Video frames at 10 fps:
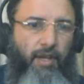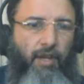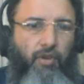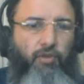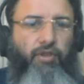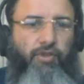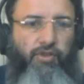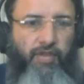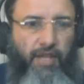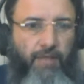So the
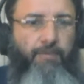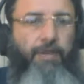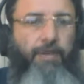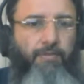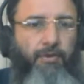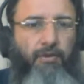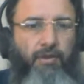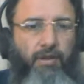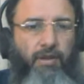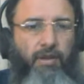same people,
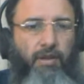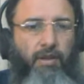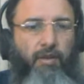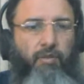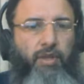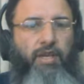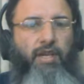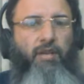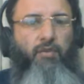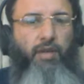when they
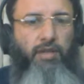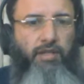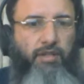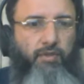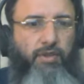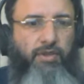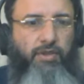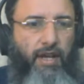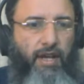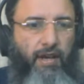converted to
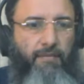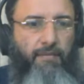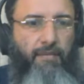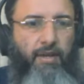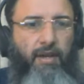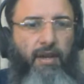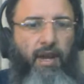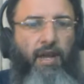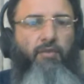Islam and